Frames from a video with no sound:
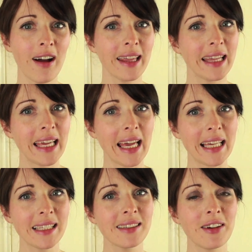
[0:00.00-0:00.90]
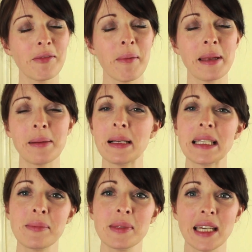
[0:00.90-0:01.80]
I think it is, of my
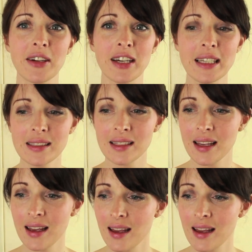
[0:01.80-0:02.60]
minimalism series.